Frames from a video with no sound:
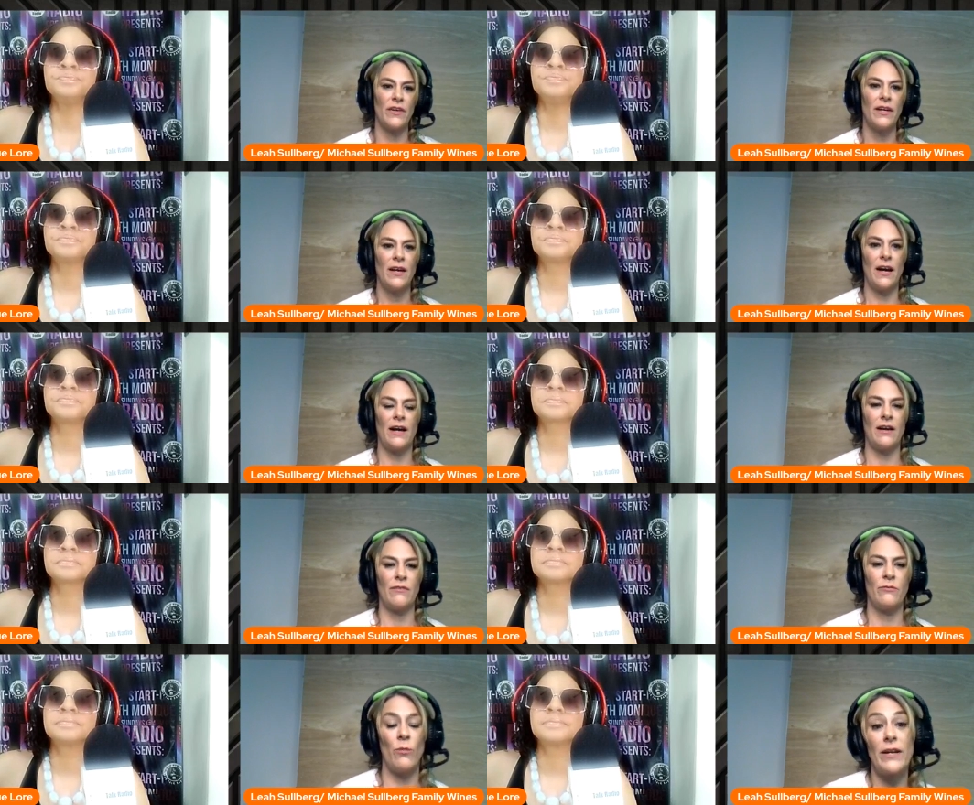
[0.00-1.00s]
Speaker 1: mm.
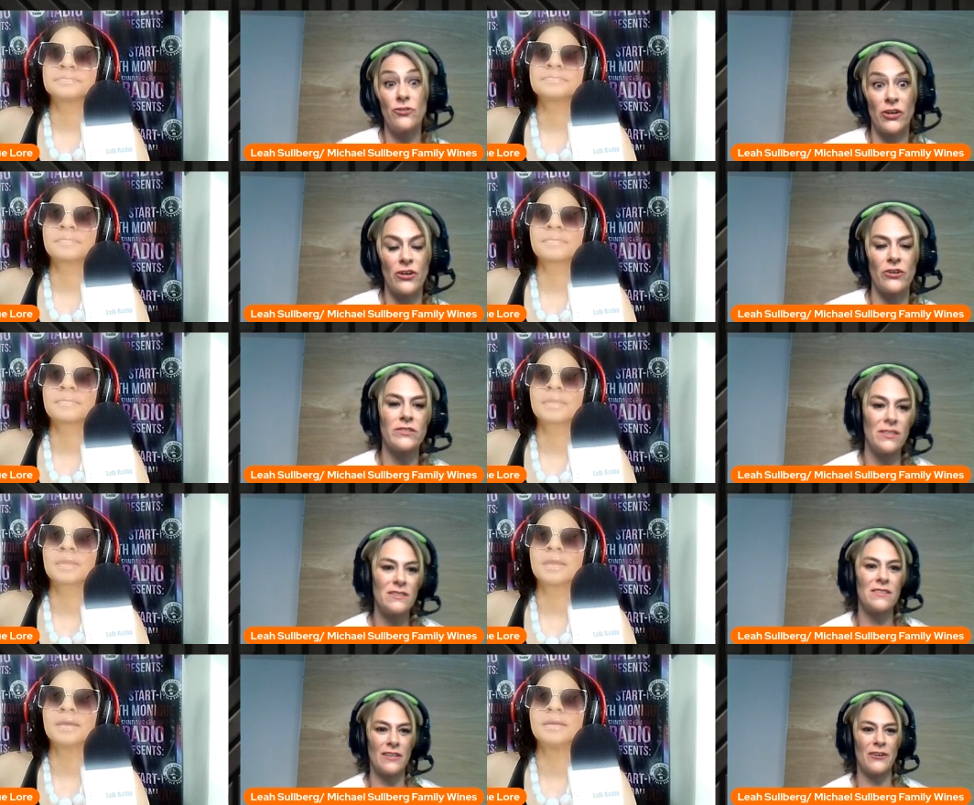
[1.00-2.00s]
um, wine drinkers.
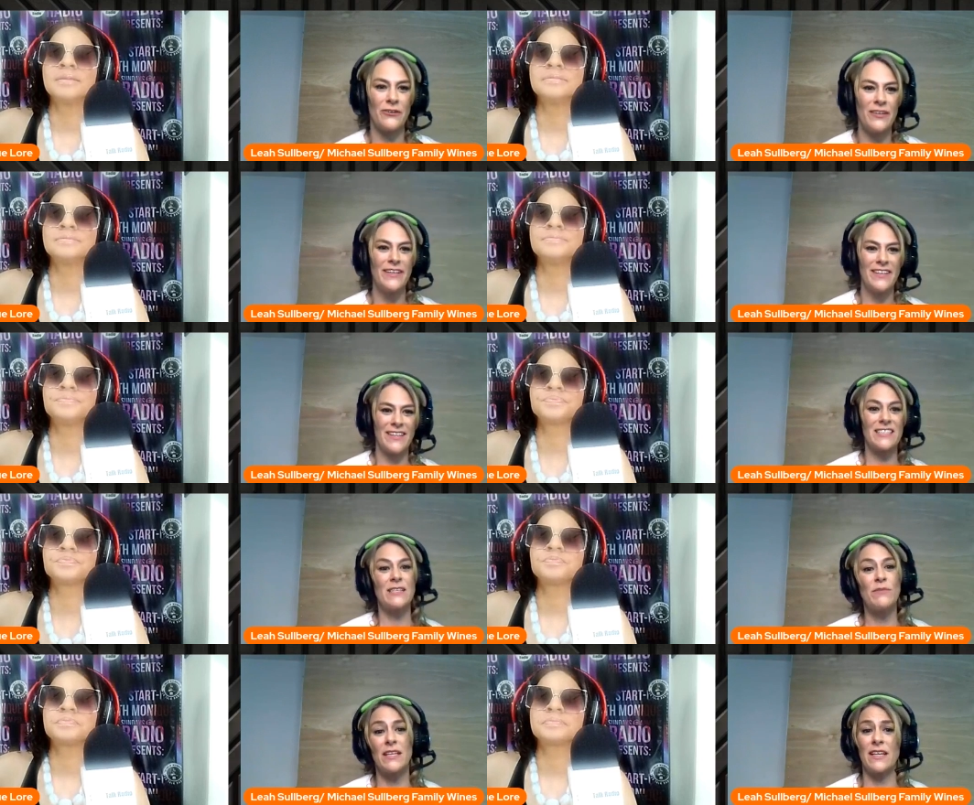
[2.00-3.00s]
So
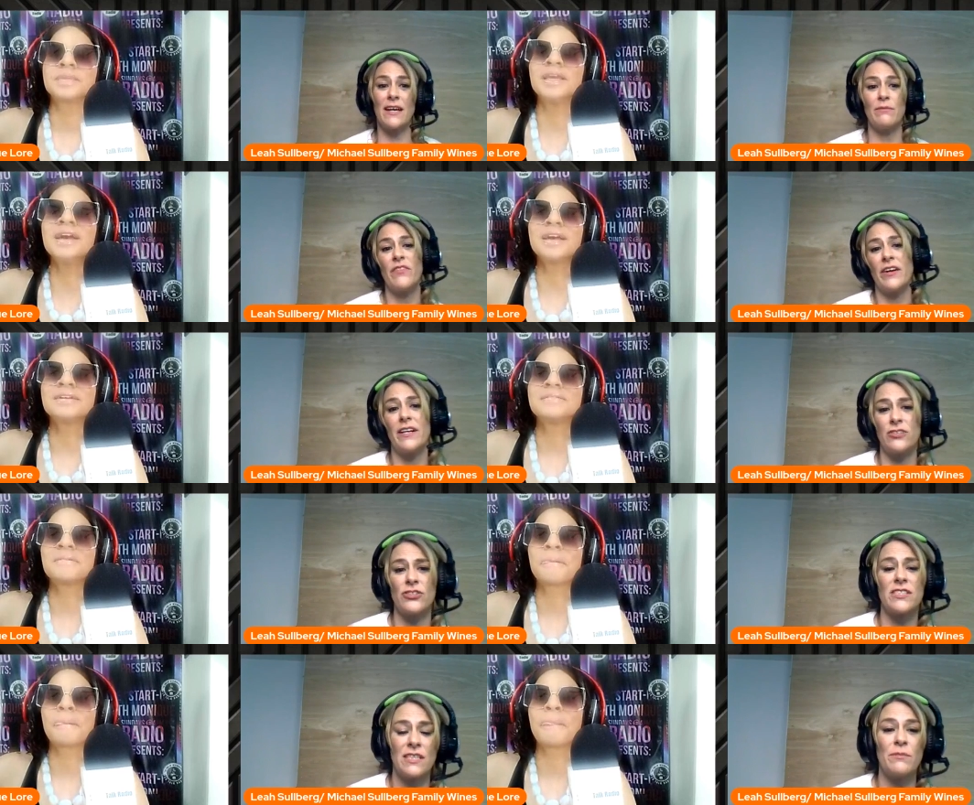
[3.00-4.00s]
that's something that I'm very
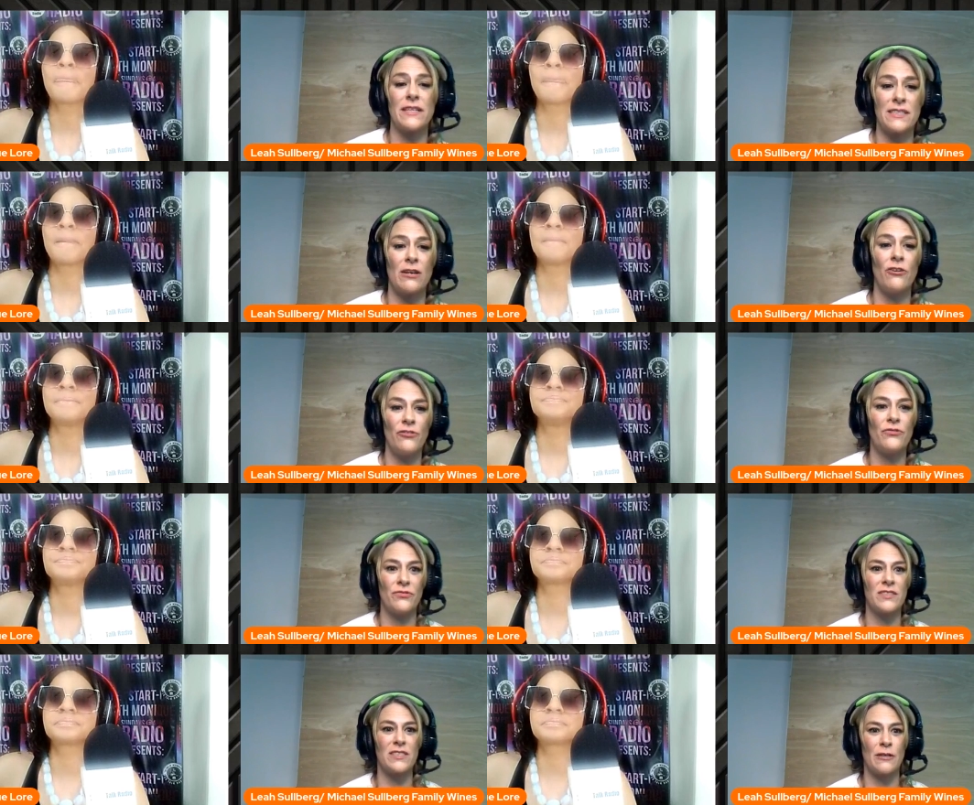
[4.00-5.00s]
interested
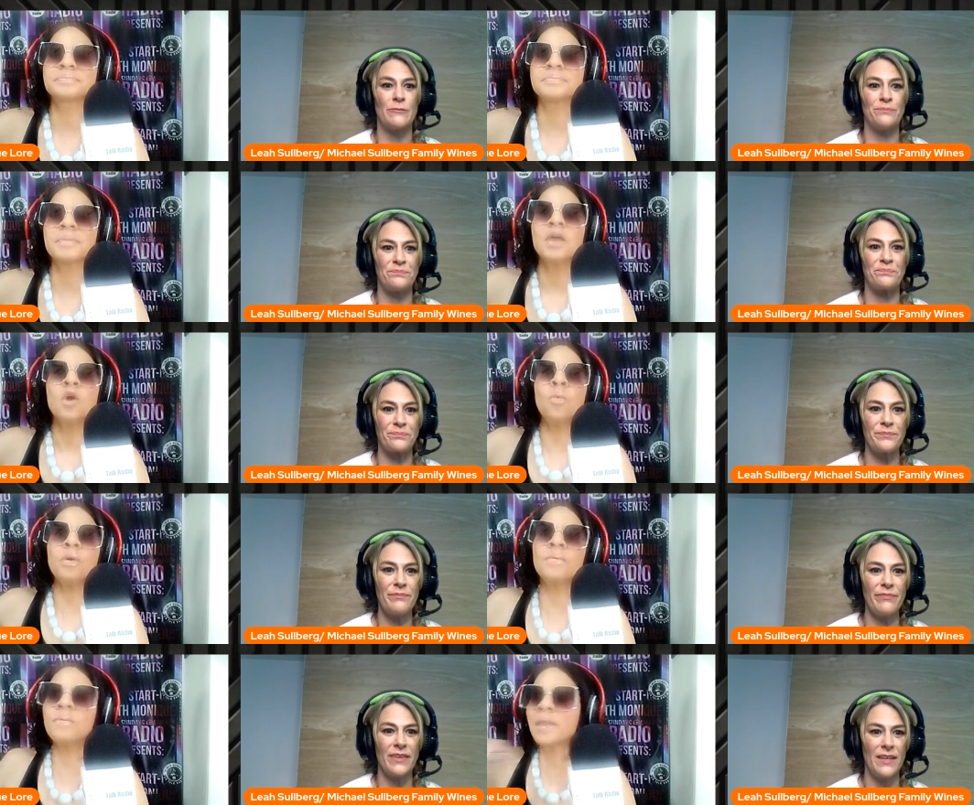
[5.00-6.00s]
myself. So
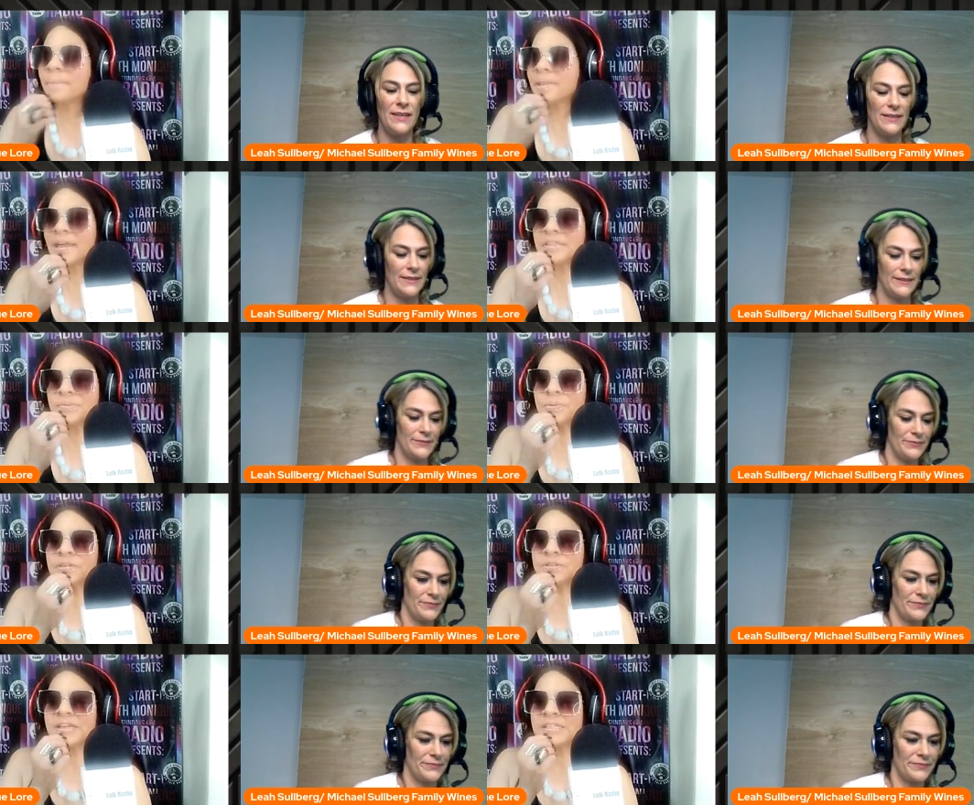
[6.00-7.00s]
Speaker 2: well, I'm glad
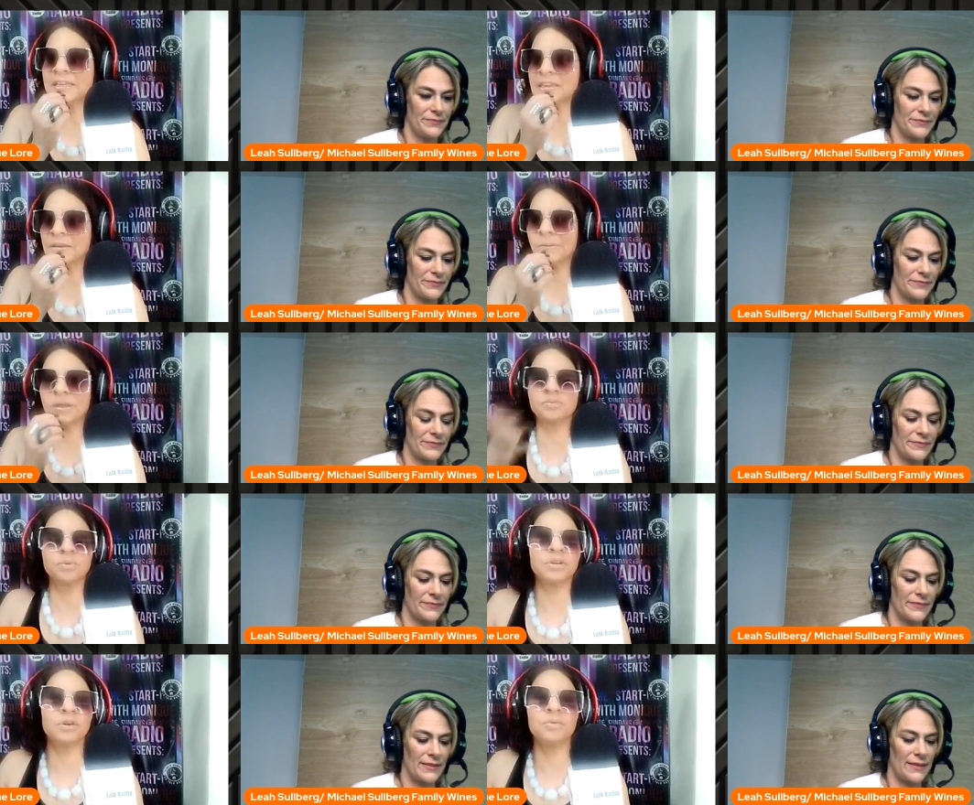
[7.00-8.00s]
we're addressing it here because
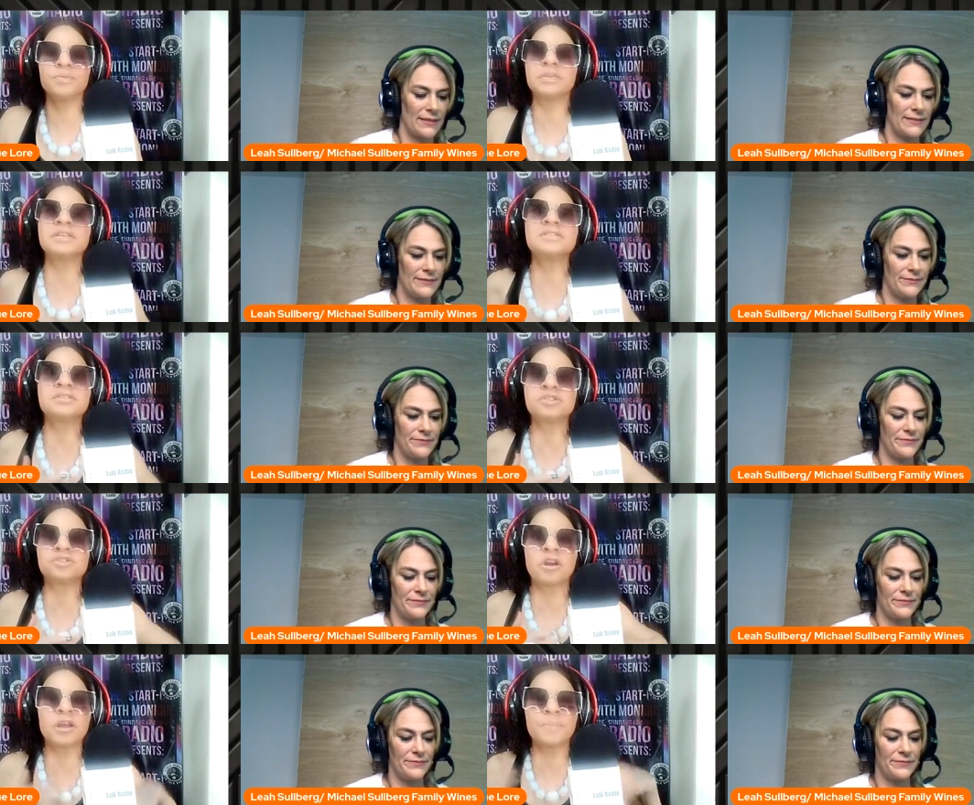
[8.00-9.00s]
you know this is the
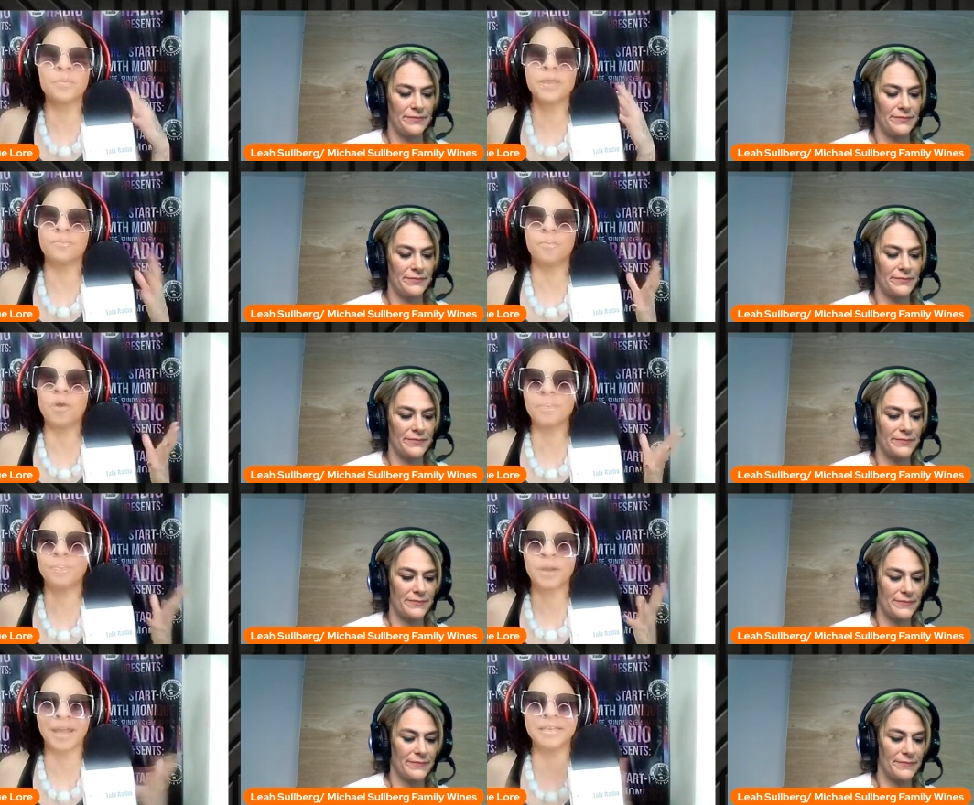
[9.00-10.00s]
startup, and we want
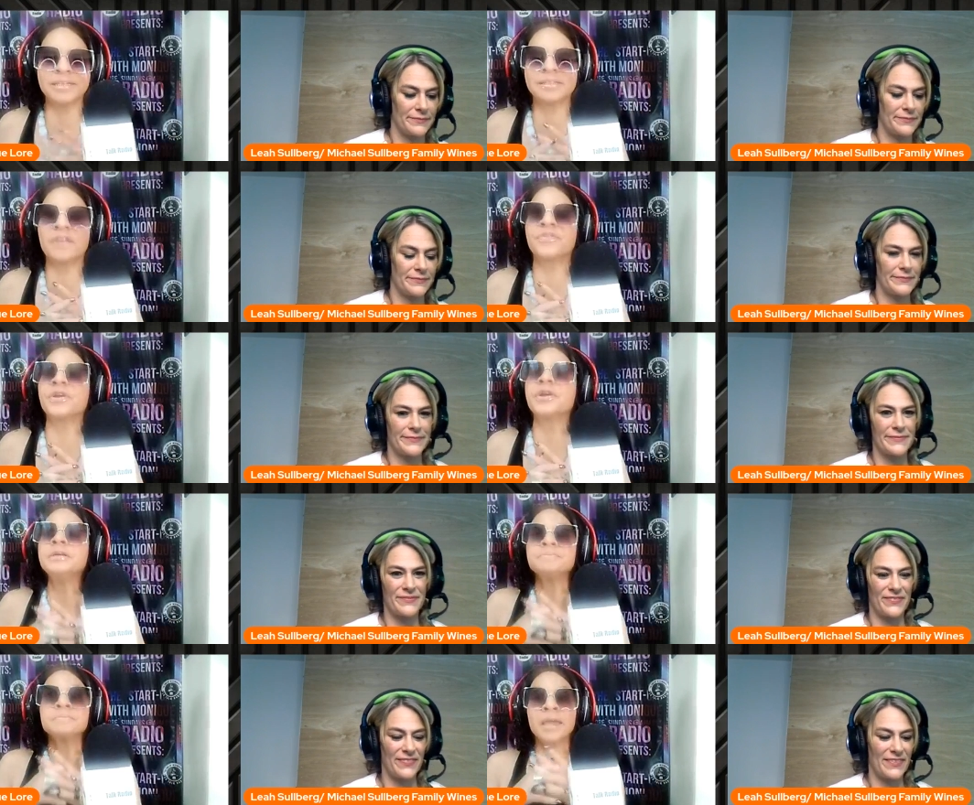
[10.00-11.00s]
to put ideas out there.
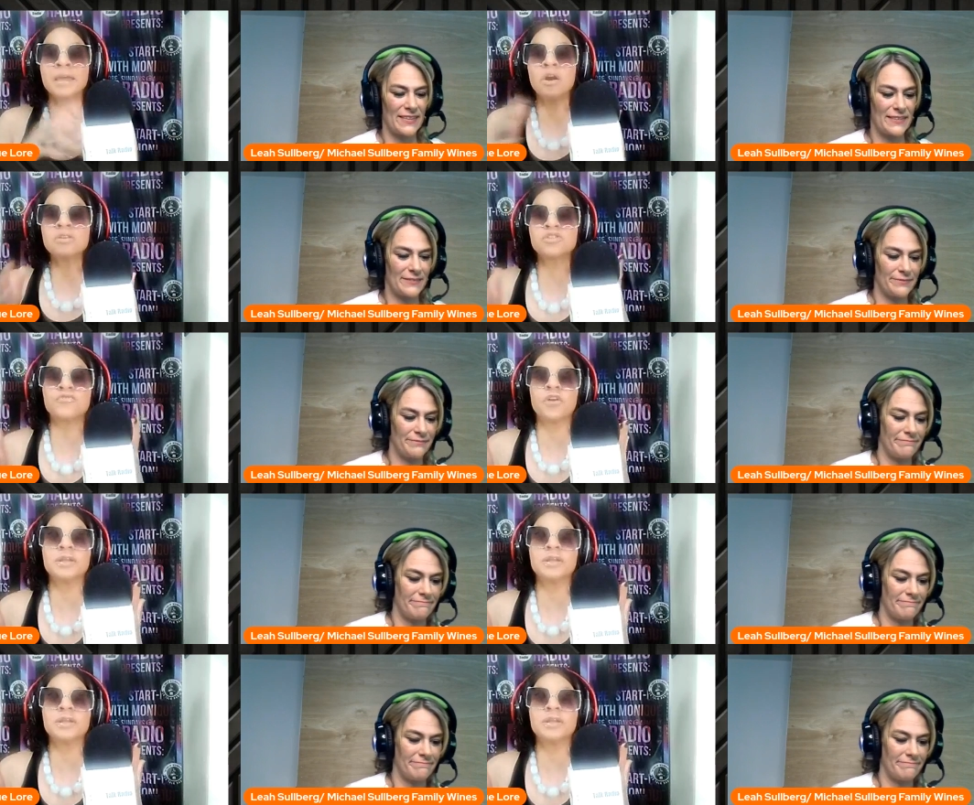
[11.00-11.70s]
And also for our